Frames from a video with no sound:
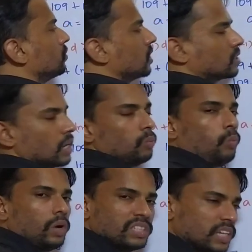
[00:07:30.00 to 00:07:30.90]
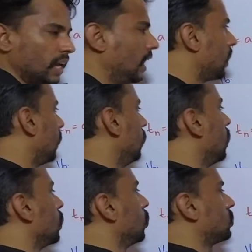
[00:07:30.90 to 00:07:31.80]
term 16, once again I
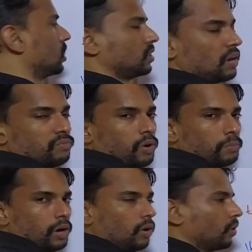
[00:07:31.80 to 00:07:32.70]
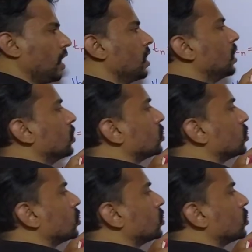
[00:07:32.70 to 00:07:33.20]
can use the same formula. Okay,